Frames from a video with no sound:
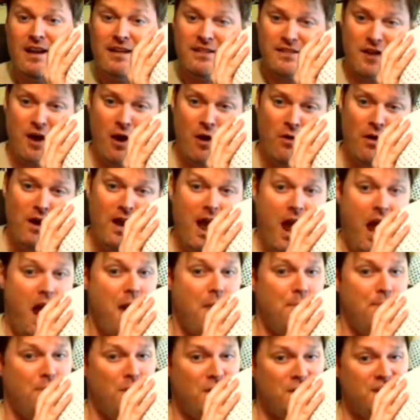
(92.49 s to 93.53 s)
So
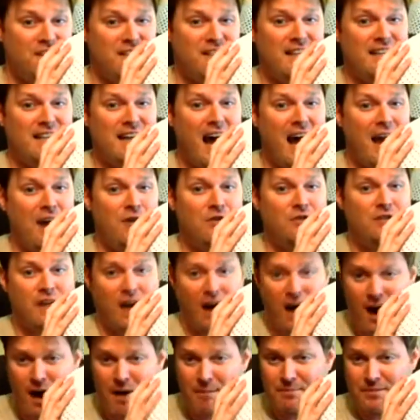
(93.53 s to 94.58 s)
it pushes the diodes
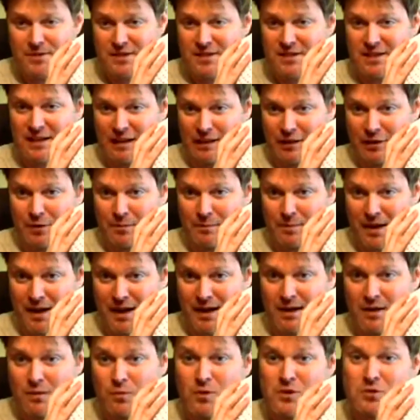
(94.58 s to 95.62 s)
up just a little
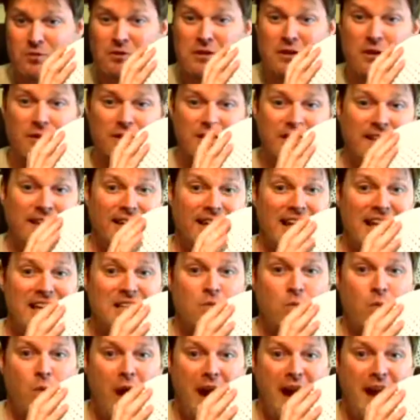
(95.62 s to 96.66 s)
bit, which results in less
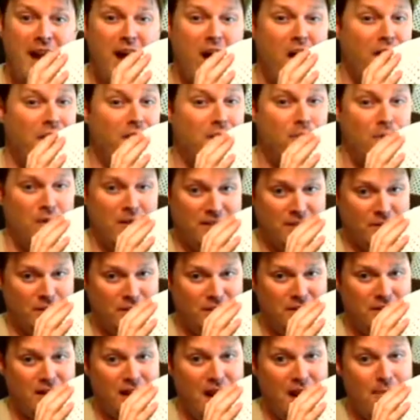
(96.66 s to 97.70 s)
weight on the
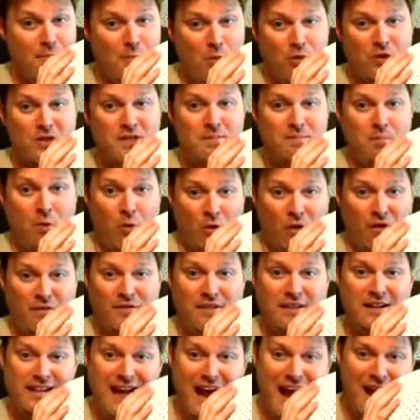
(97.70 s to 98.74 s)
bristles and more support for
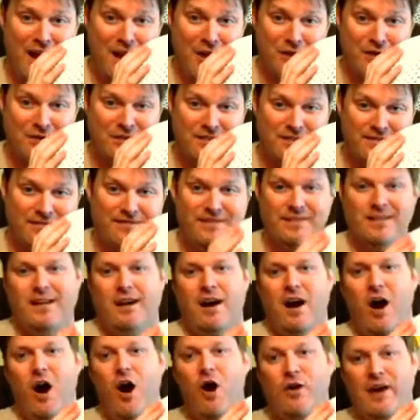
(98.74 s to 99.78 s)
the diodes.
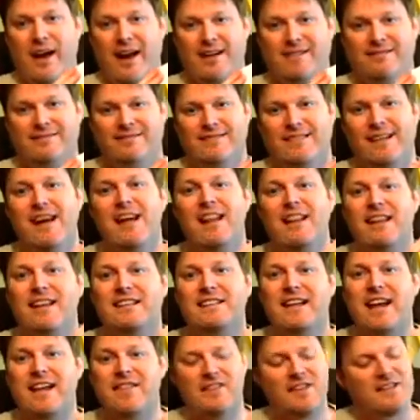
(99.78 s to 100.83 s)
Okay, let's
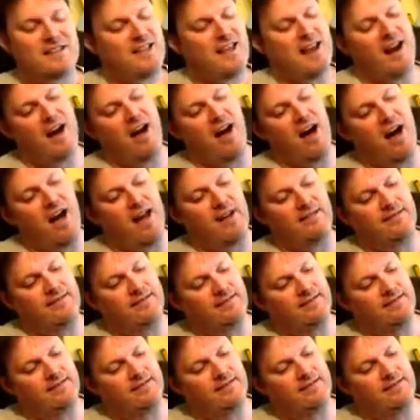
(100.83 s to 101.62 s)
get this thing on.